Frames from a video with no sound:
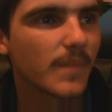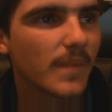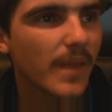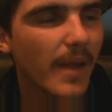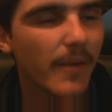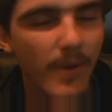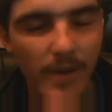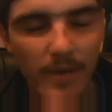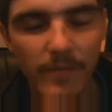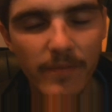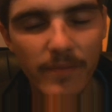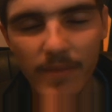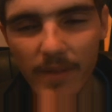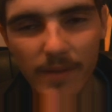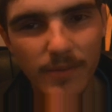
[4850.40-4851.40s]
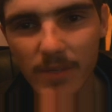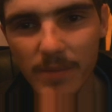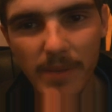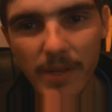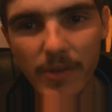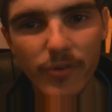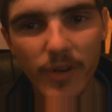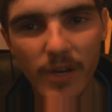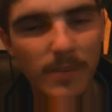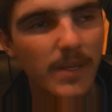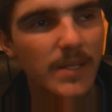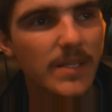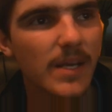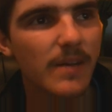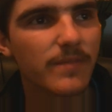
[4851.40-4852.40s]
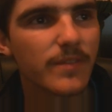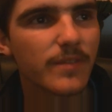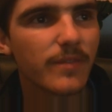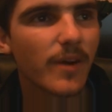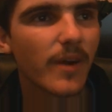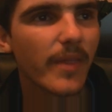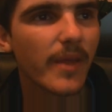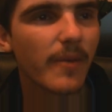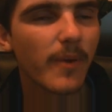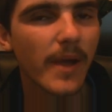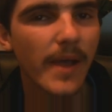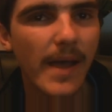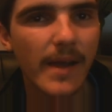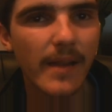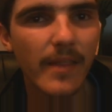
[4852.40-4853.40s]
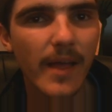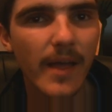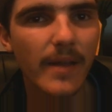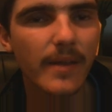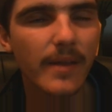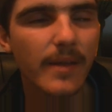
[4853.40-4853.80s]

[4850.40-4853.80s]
It was going to be incredibly tough to find their way out of that.